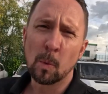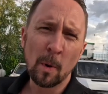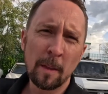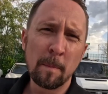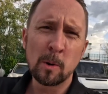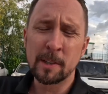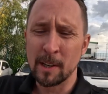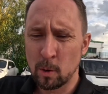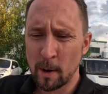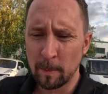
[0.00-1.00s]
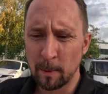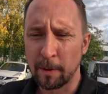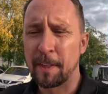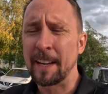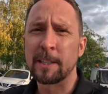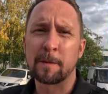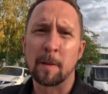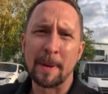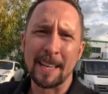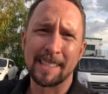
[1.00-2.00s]
one of the most incredible things
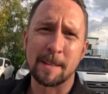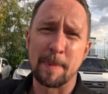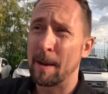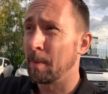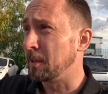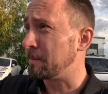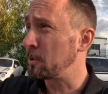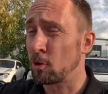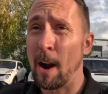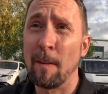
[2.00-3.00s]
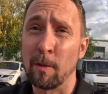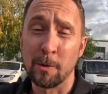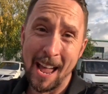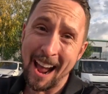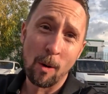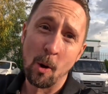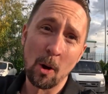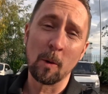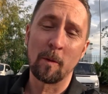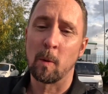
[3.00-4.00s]
for me is to be able to travel now
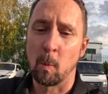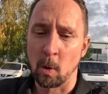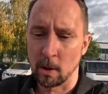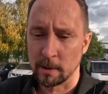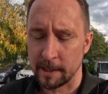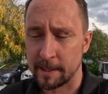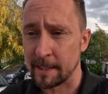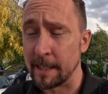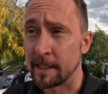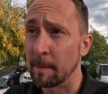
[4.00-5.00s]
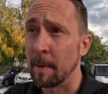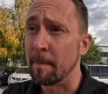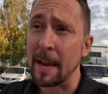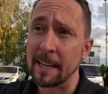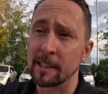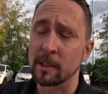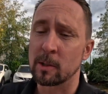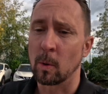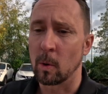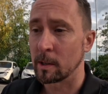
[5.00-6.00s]
all over the world to see some amazing
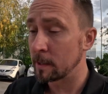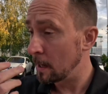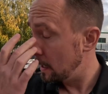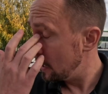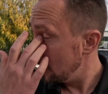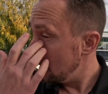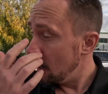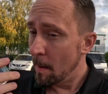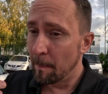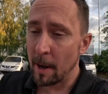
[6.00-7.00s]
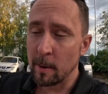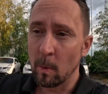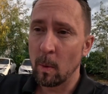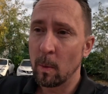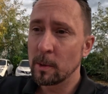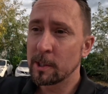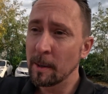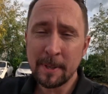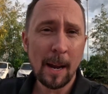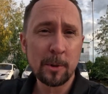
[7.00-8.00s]
stores. But
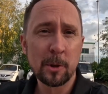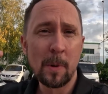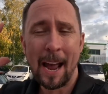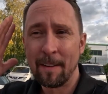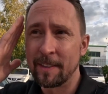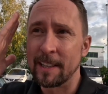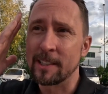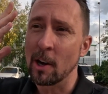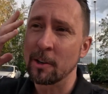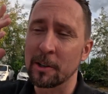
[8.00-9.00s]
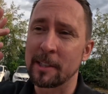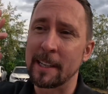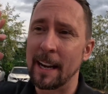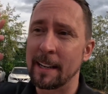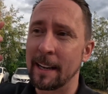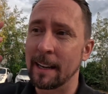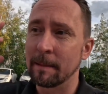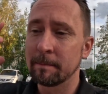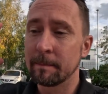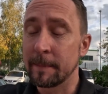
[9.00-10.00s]
sometimes you have this
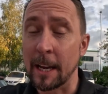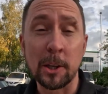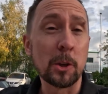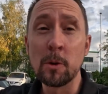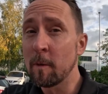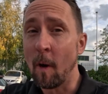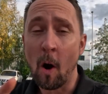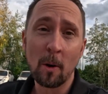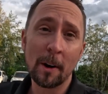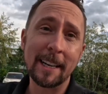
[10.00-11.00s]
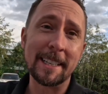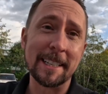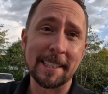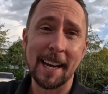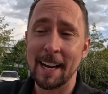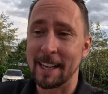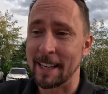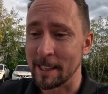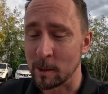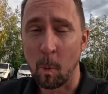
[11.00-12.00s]
understanding that you've already
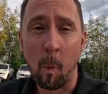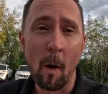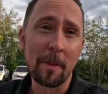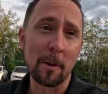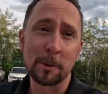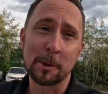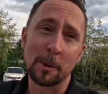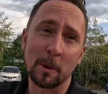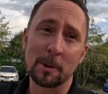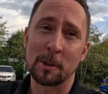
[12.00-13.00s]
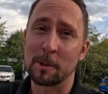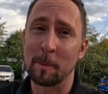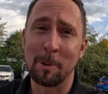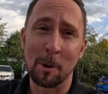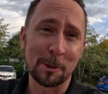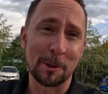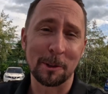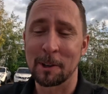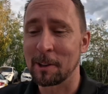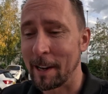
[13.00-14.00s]
decided is what those stores are supposed to
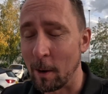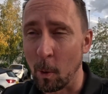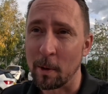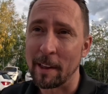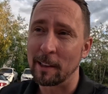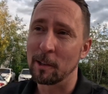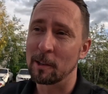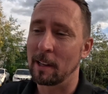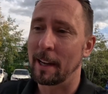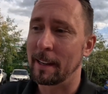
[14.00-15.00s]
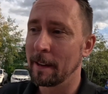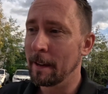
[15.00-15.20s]
look like, or they look like.